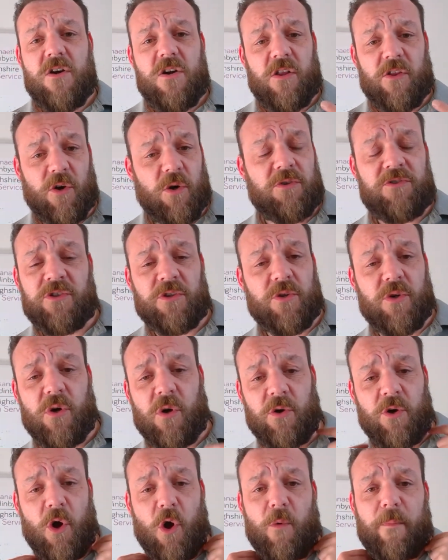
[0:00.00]
Those
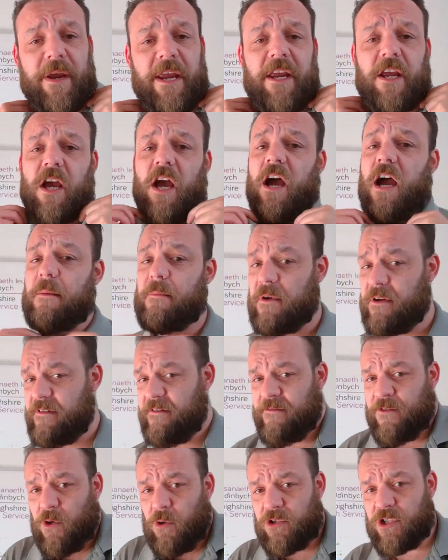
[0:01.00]
who know me,
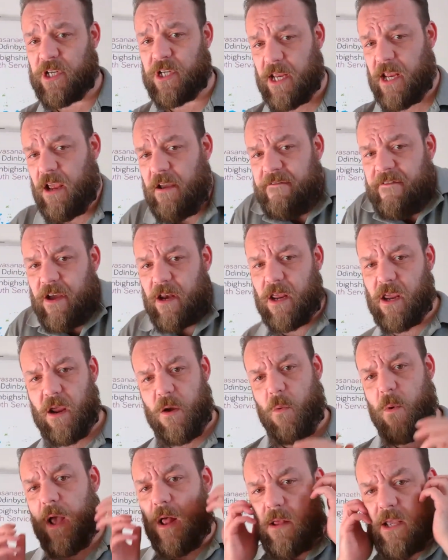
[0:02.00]
I'm usually a very
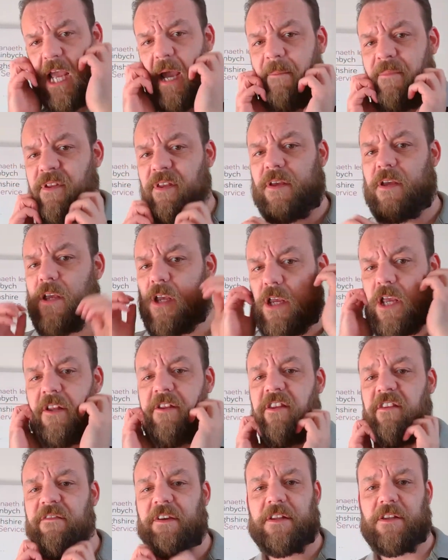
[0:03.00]
well-kept
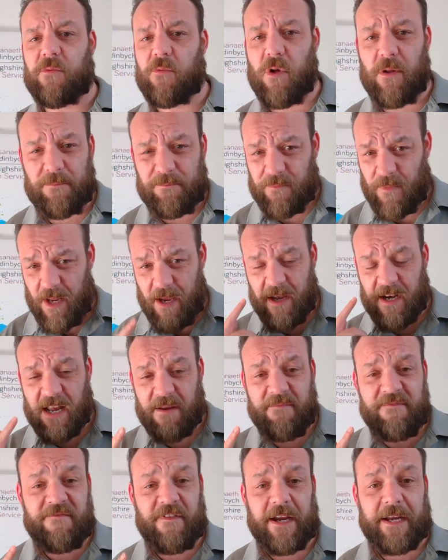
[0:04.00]
individual, and
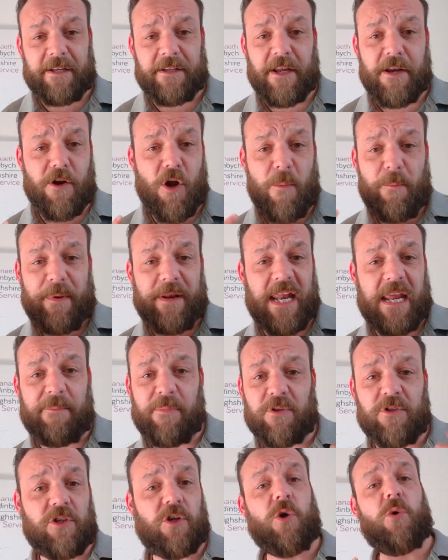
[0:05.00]
I'm finding not being
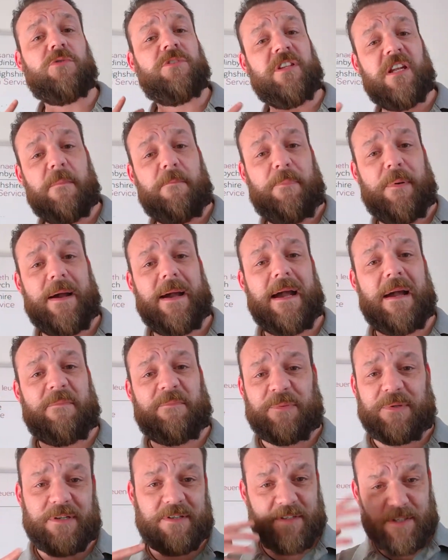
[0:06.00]
able to go to the
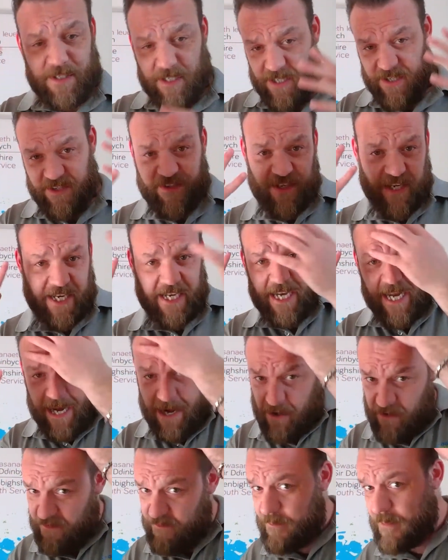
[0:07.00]
barbers and take
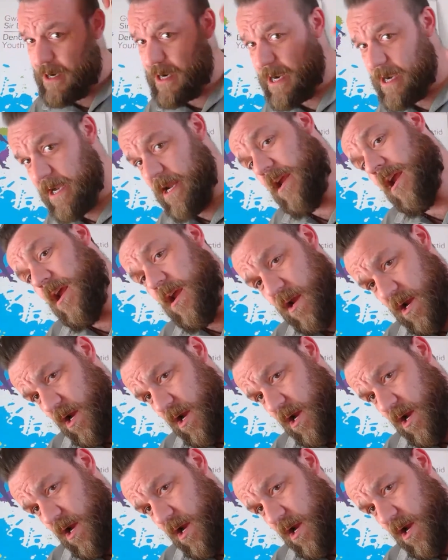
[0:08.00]
care of my